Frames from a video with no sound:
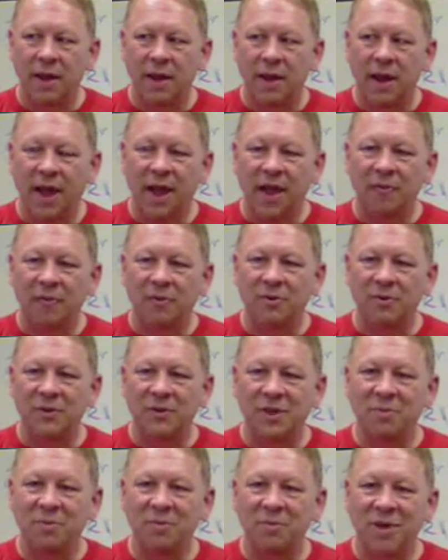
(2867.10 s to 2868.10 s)
And if you
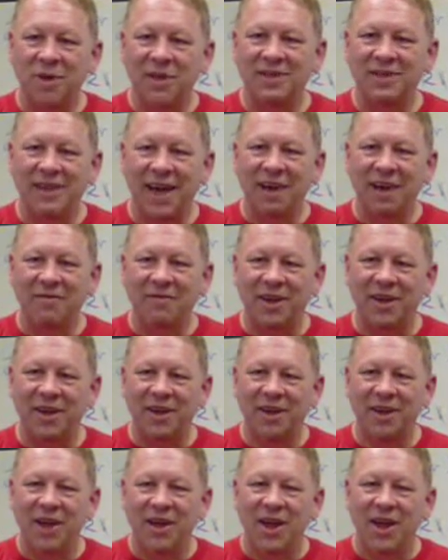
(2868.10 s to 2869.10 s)
simply save it,
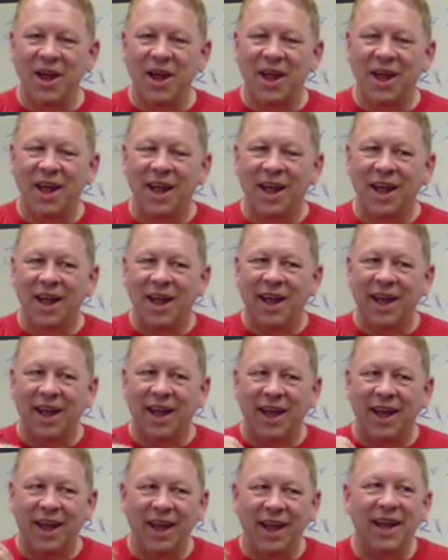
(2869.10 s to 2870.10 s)

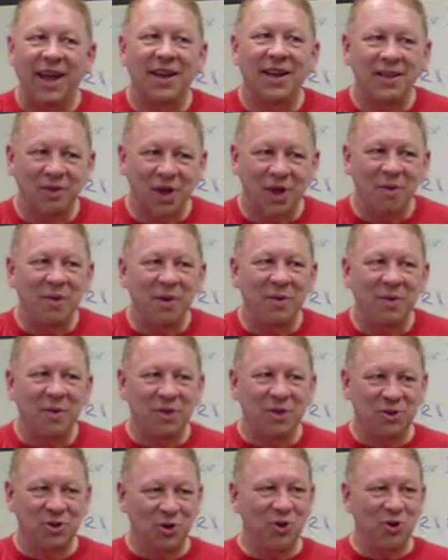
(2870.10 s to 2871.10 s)
it has already been
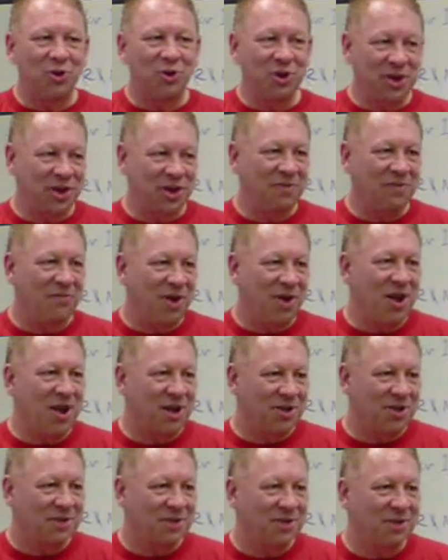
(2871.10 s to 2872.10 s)
told the default.